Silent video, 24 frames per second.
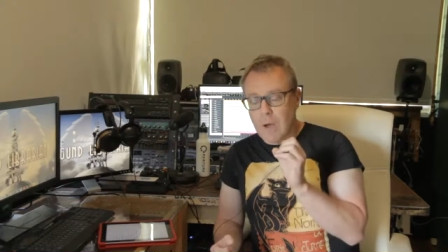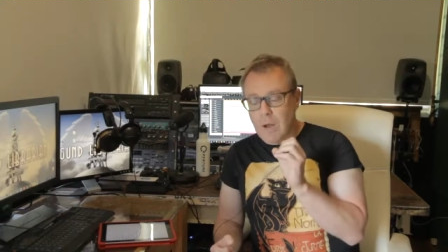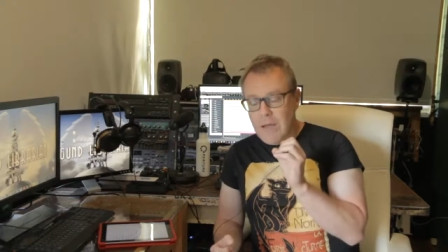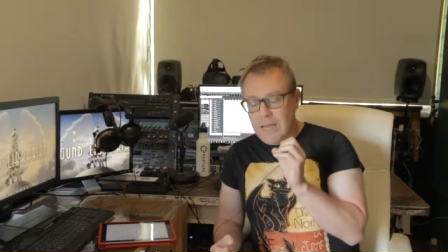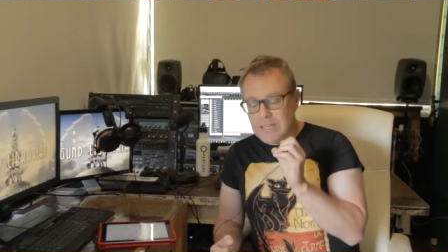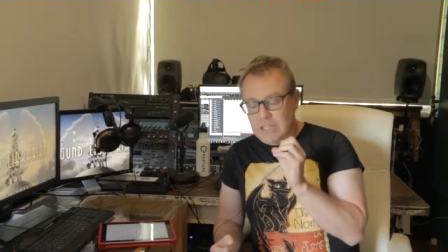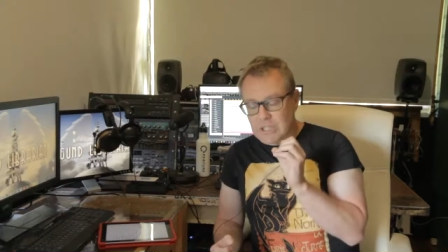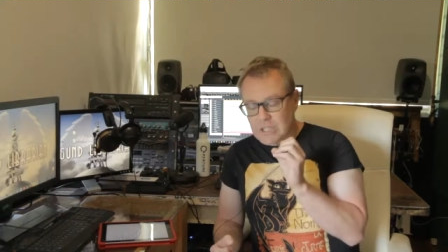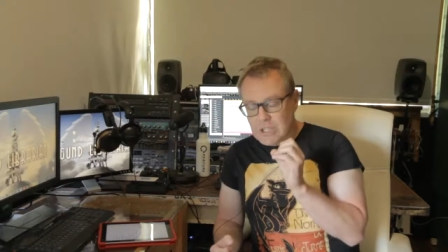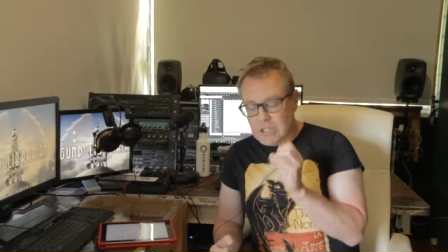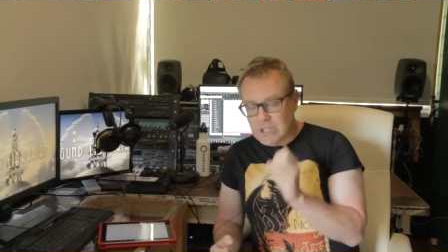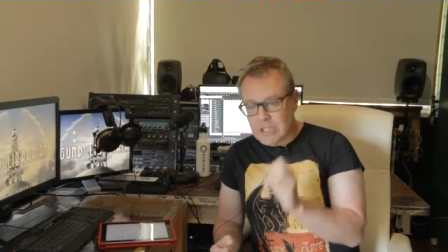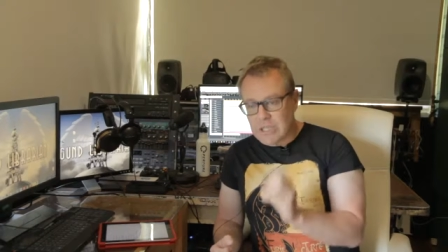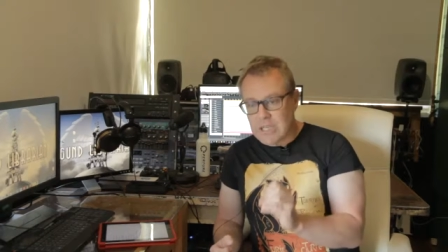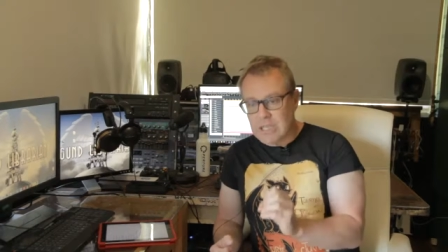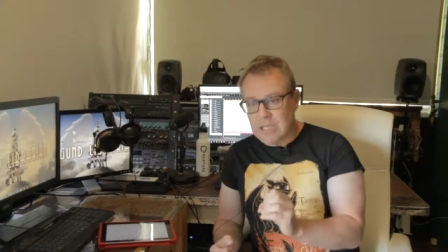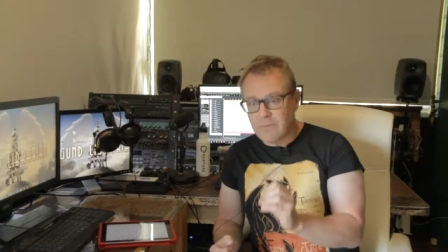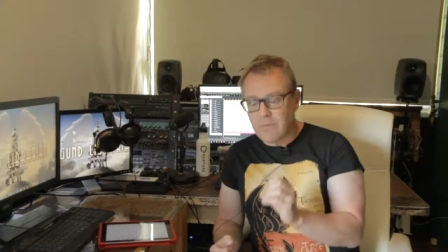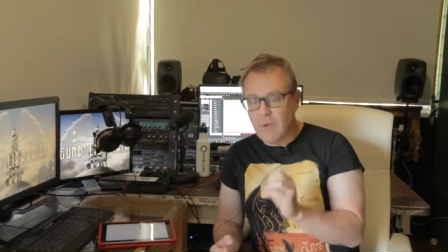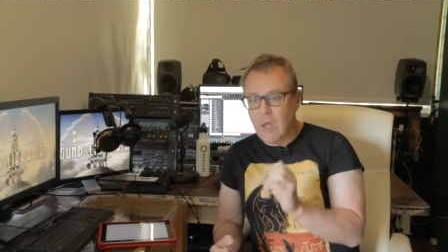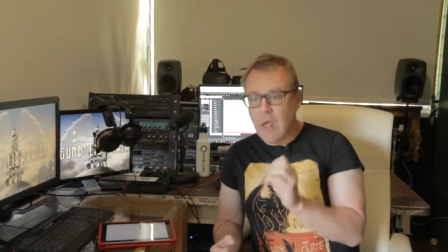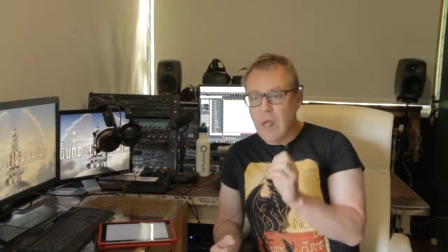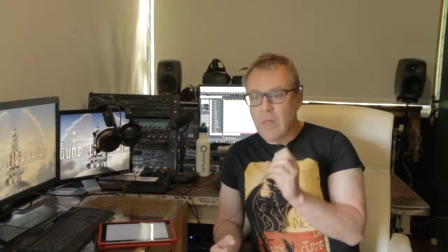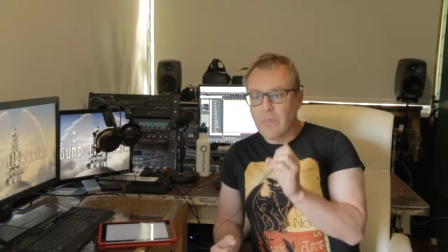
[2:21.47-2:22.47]

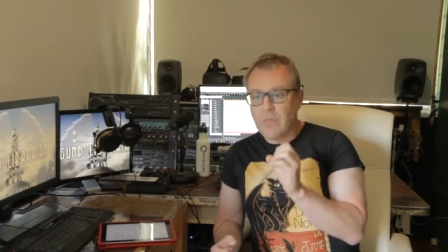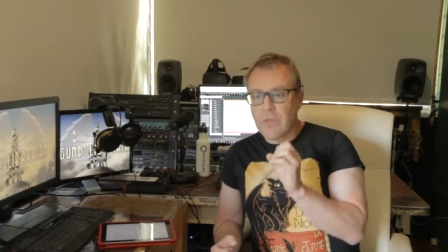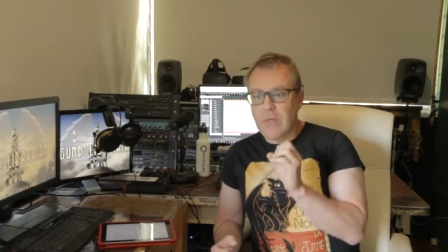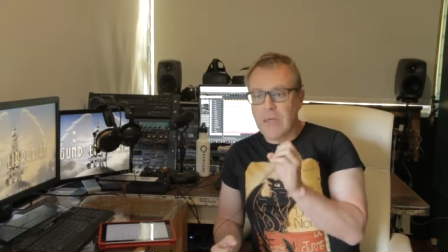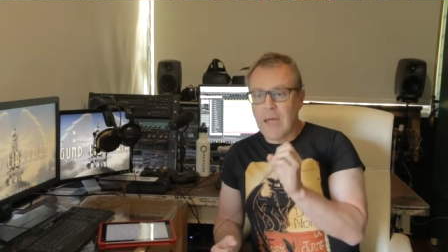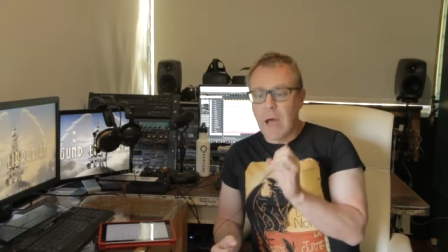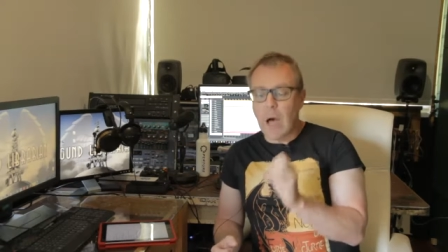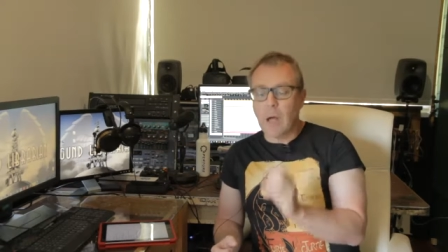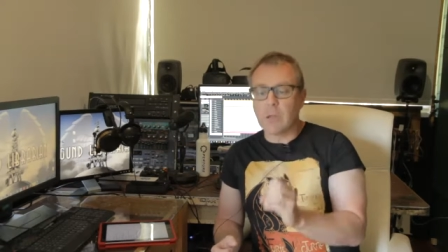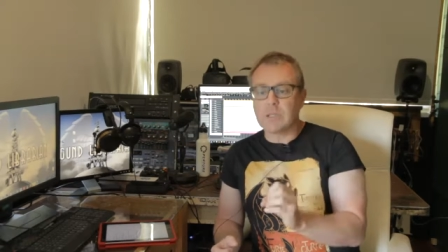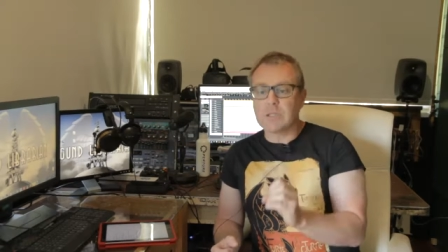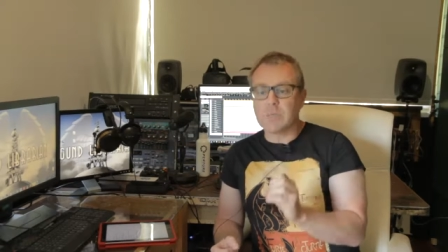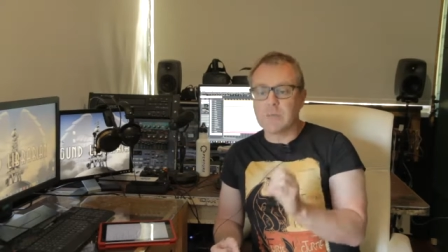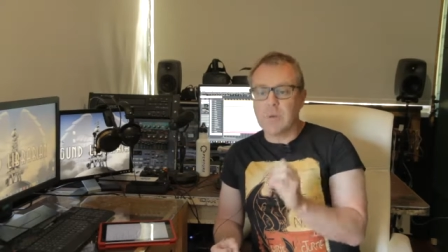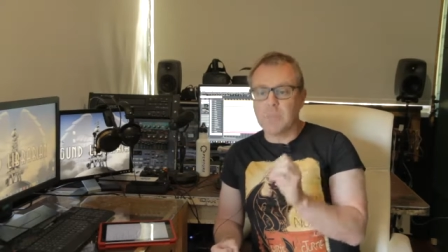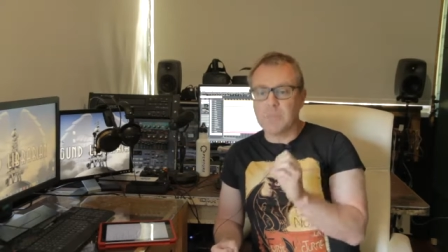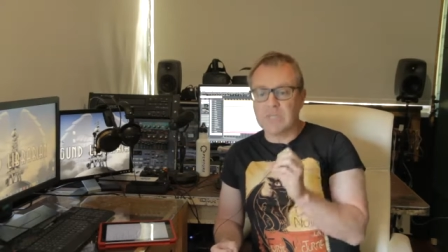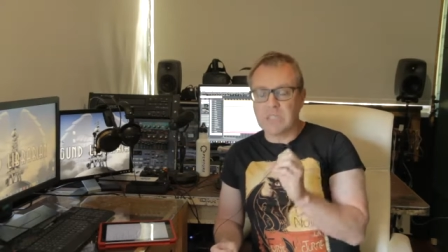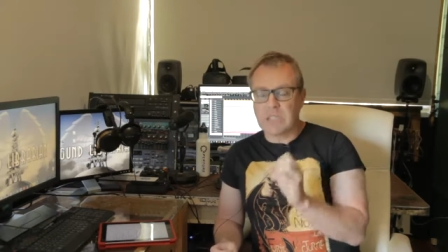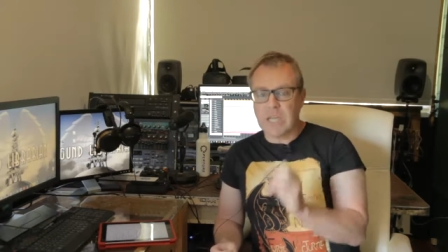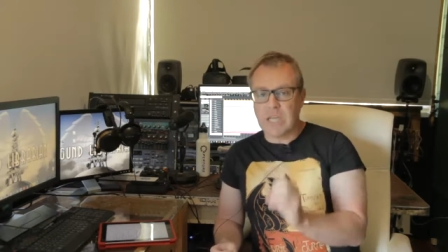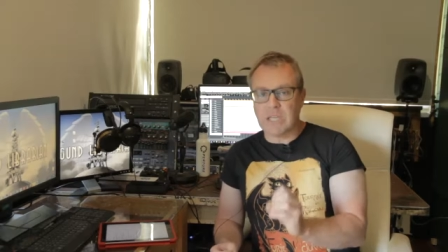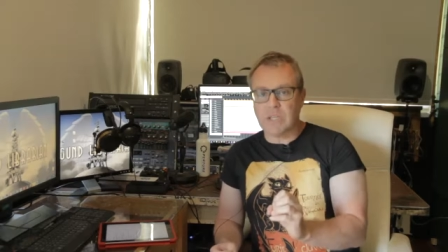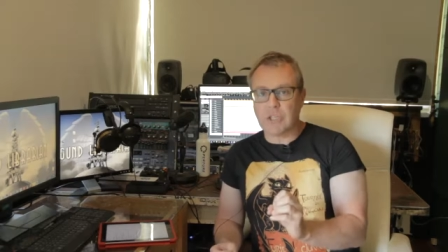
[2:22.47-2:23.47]
achieve their ultimate
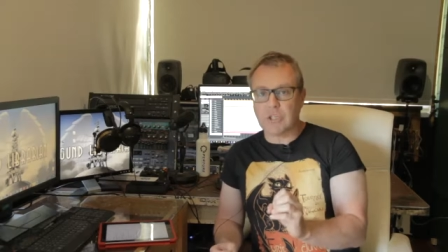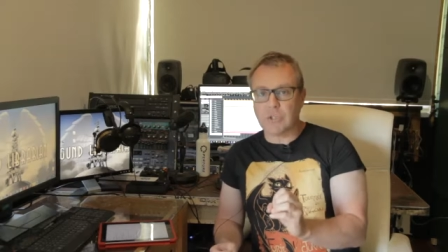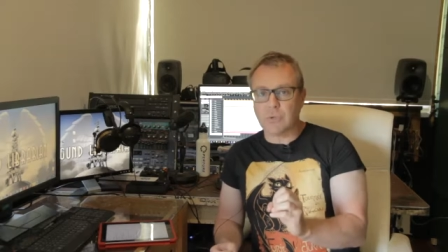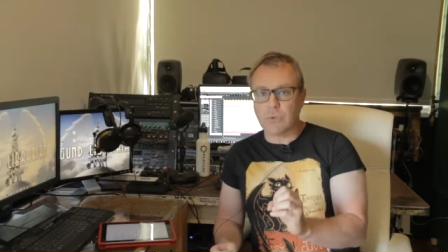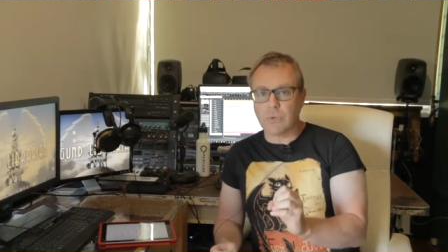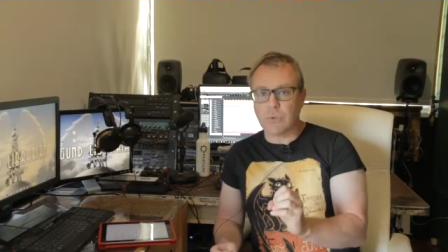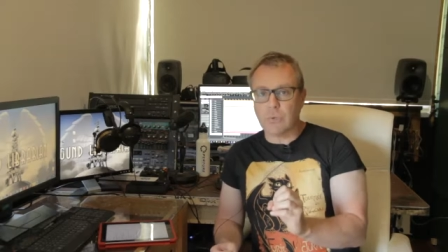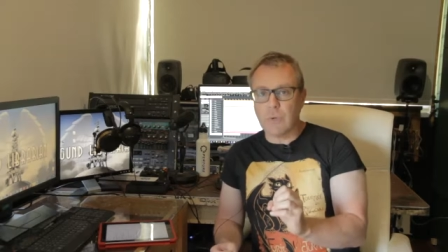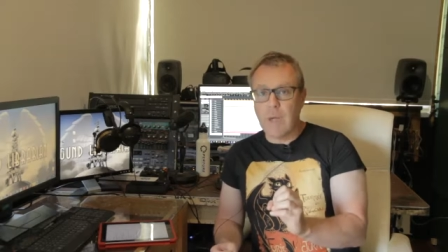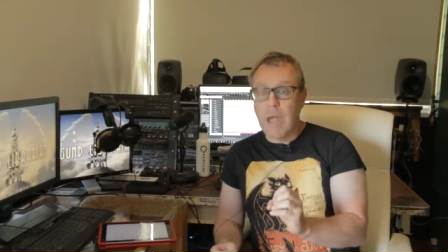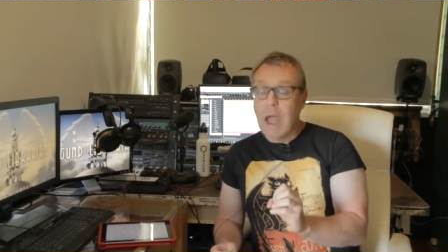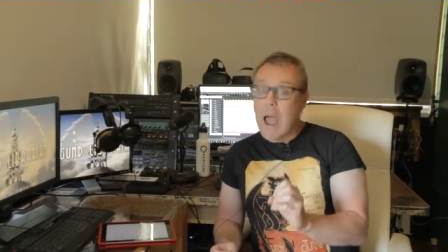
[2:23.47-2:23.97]
potential.